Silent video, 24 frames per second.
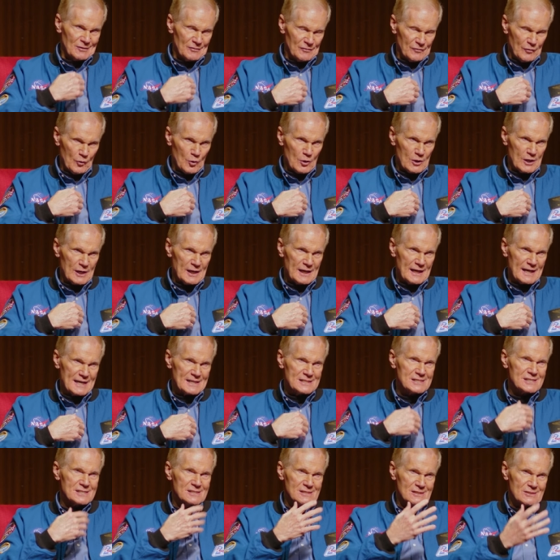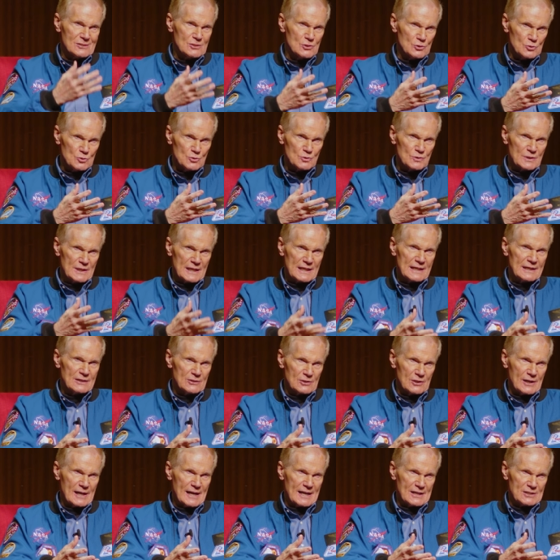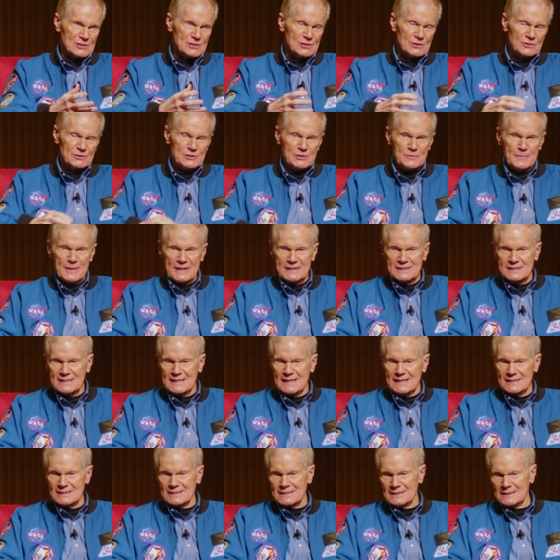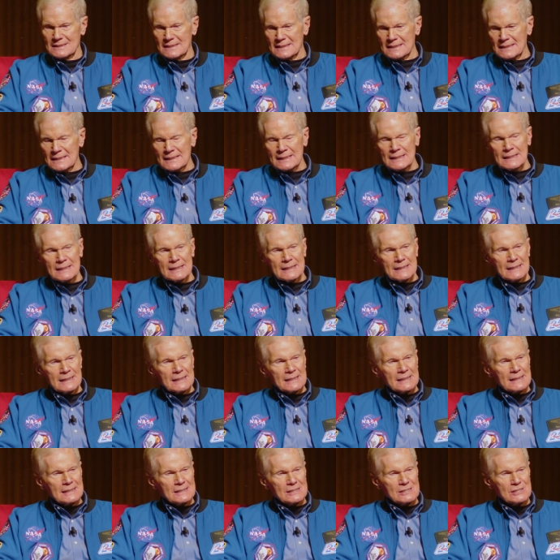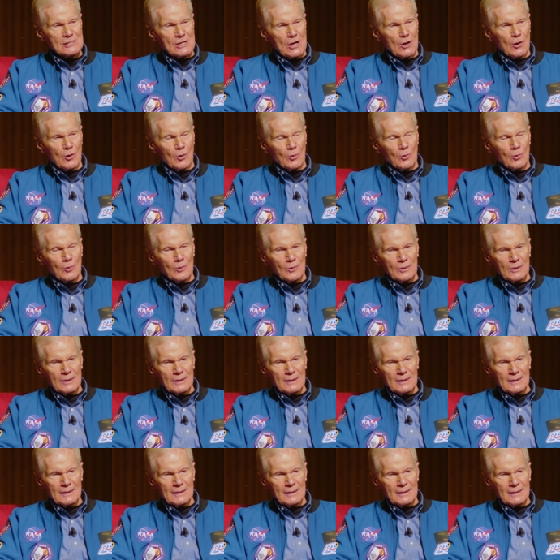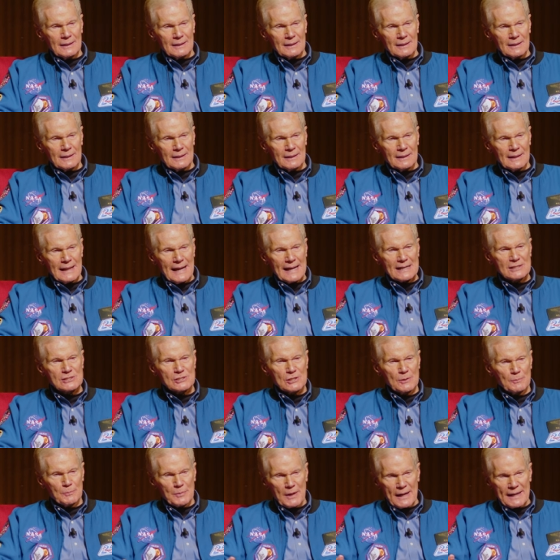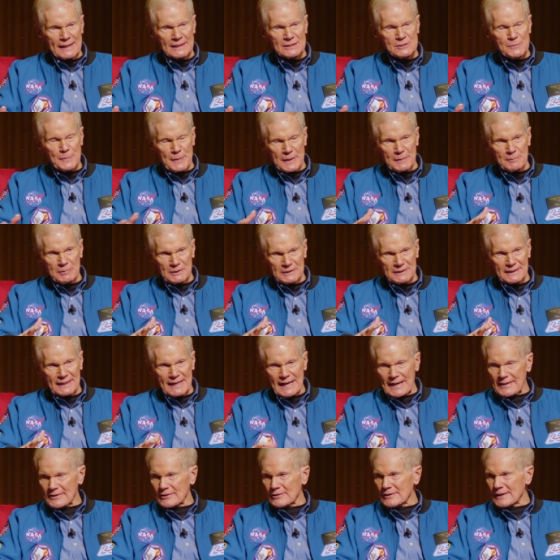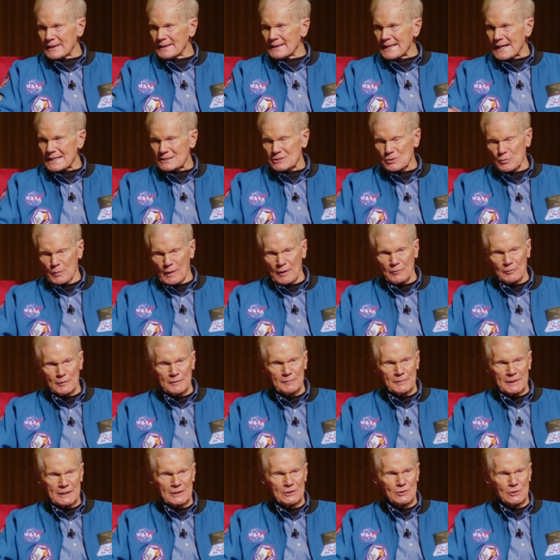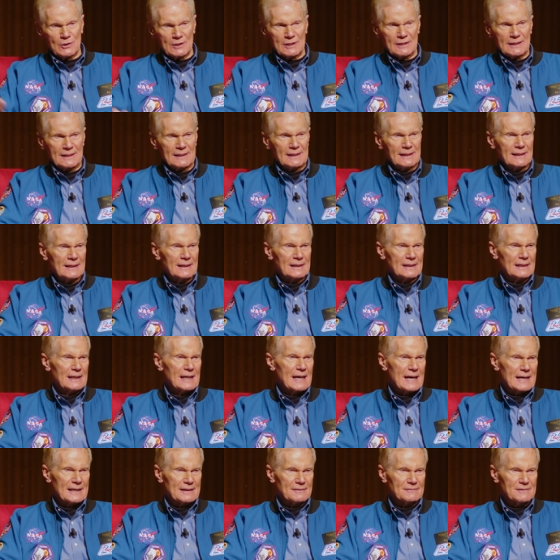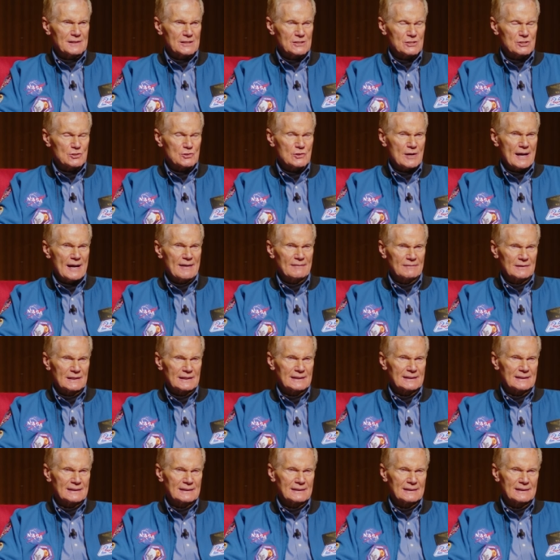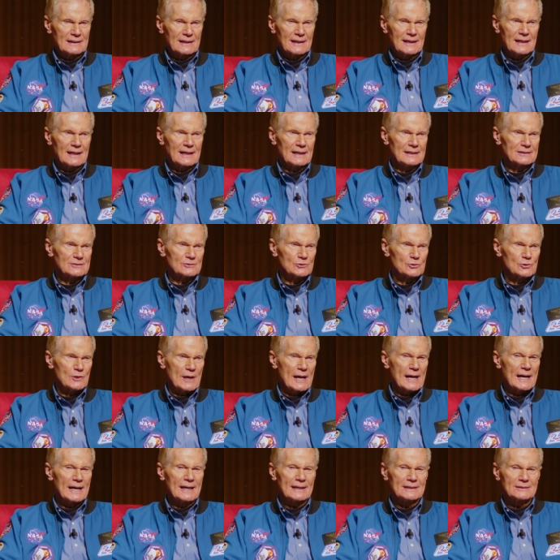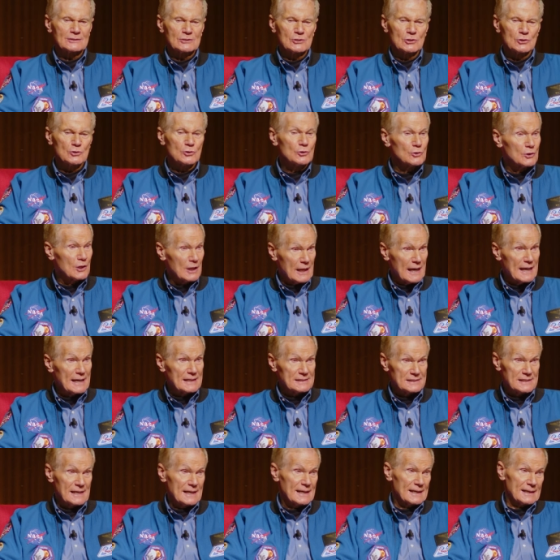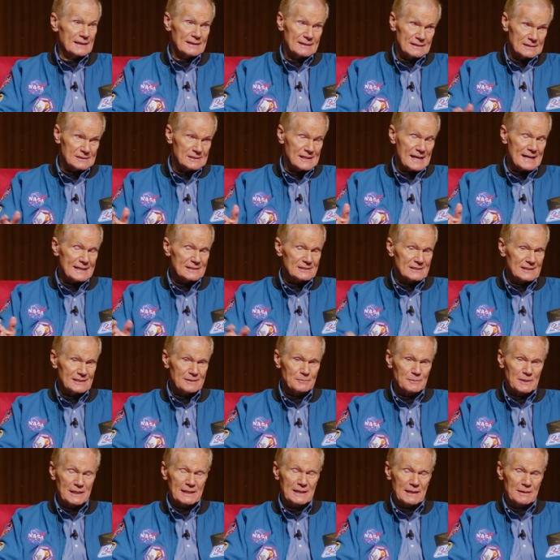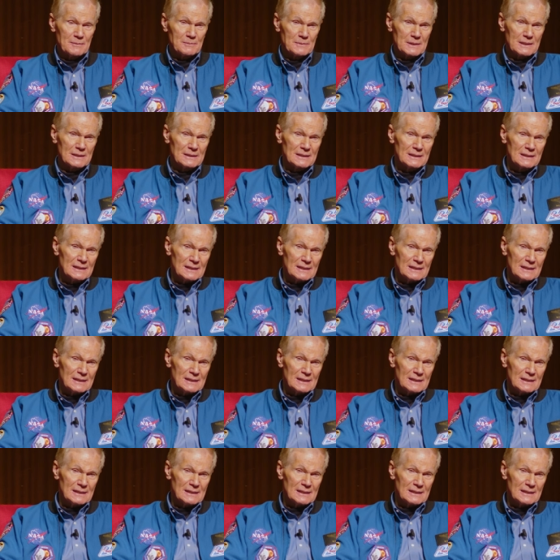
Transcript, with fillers: for us to the International Space Station. So NASA brings people together, and that's what we've been doing a lot of this traveling, uh, trying to utilize that. And it's actually become a,